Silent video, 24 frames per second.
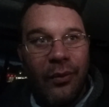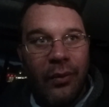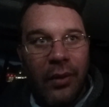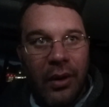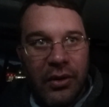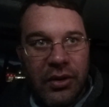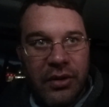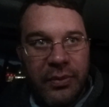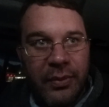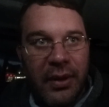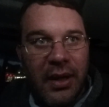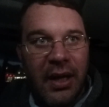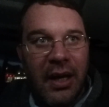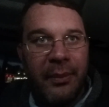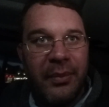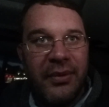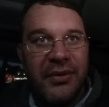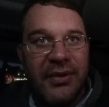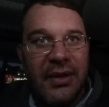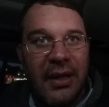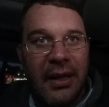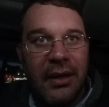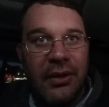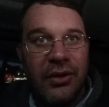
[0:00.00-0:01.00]
why don't you pick up a
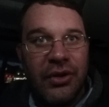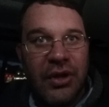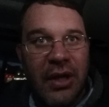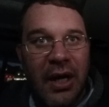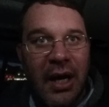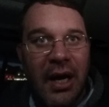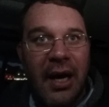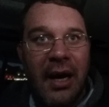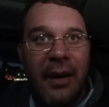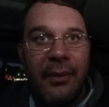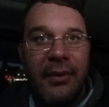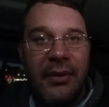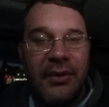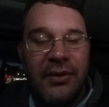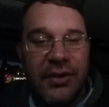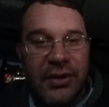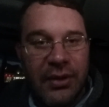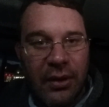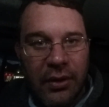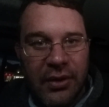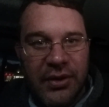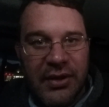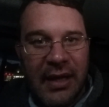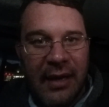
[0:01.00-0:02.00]
second job and
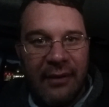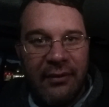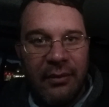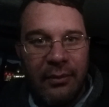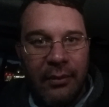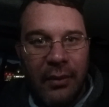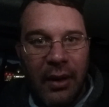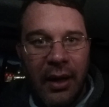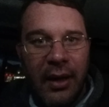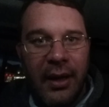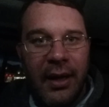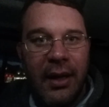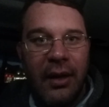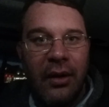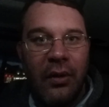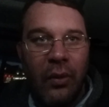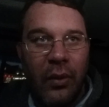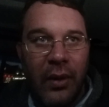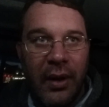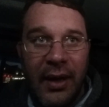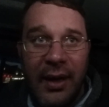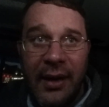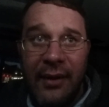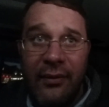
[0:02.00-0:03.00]
start saving money or
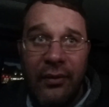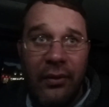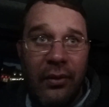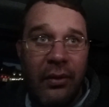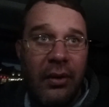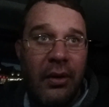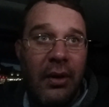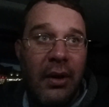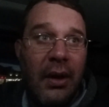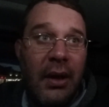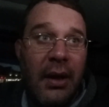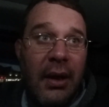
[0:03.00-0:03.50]
whatever,